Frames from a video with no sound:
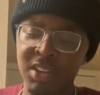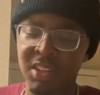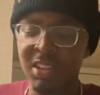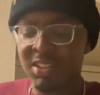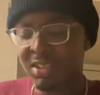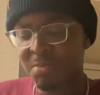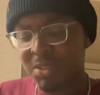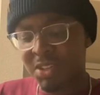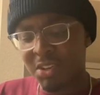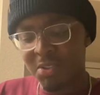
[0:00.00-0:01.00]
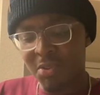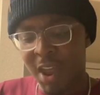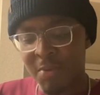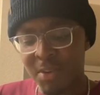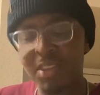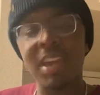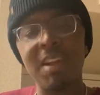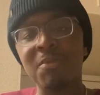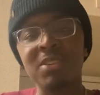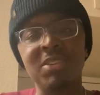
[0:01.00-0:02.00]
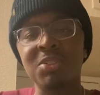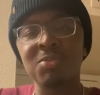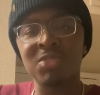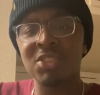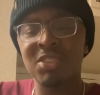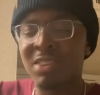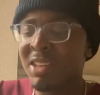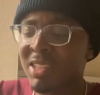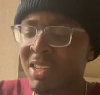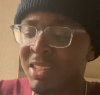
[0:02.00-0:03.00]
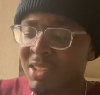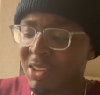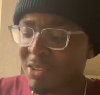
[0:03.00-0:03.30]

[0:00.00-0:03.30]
This material, I really can't really tell you what this is.